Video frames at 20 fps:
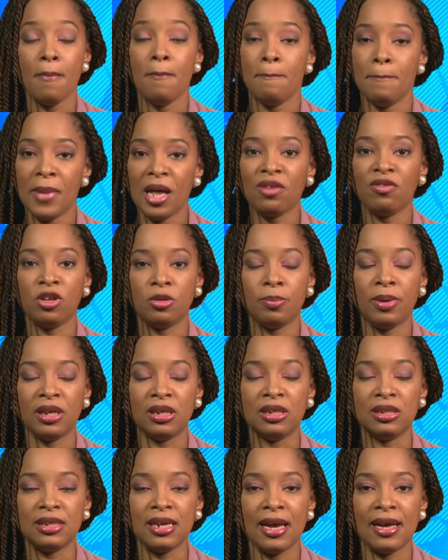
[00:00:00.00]
Melvin
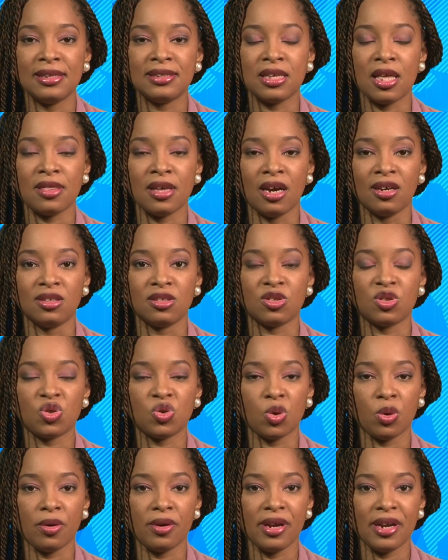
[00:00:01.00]
Pennant has that
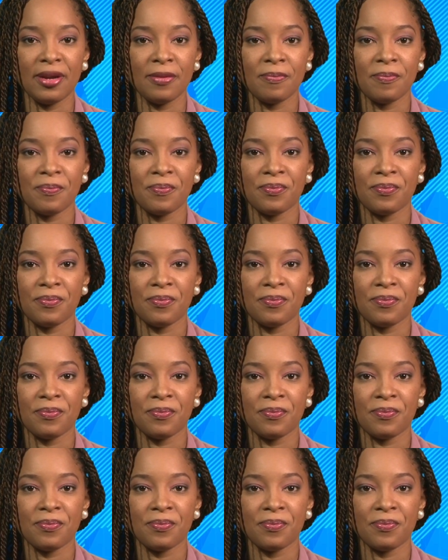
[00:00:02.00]
story.